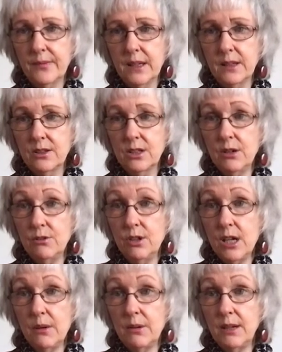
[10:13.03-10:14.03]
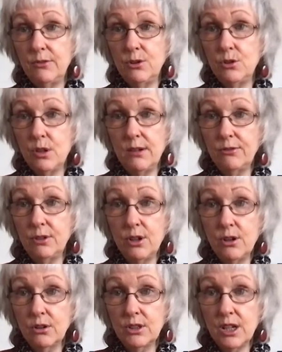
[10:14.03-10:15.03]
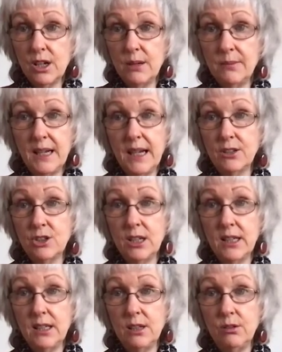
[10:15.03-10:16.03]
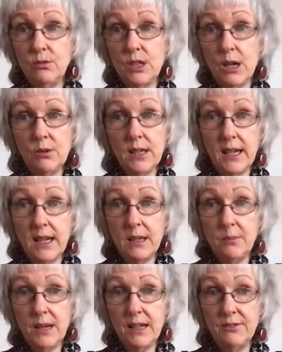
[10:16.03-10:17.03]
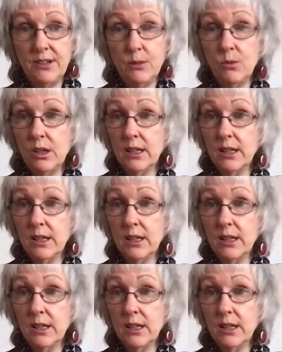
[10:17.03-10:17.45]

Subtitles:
So, if you do it for a long time and actually you don't get any benefit, well,